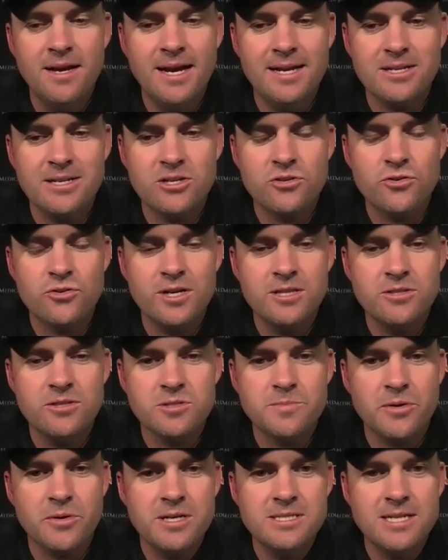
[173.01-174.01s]
and can create
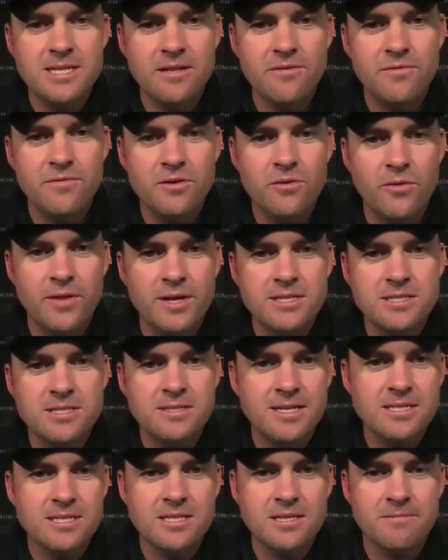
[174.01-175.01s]
those plays down the field,
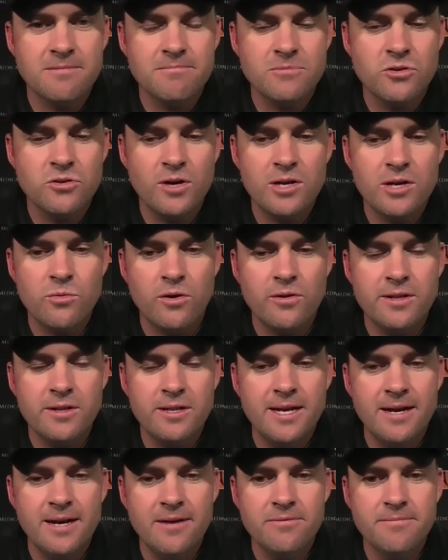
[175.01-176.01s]
that's a great quality
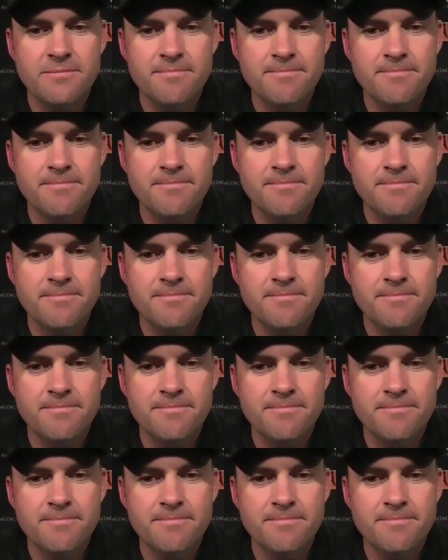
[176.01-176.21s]
to have.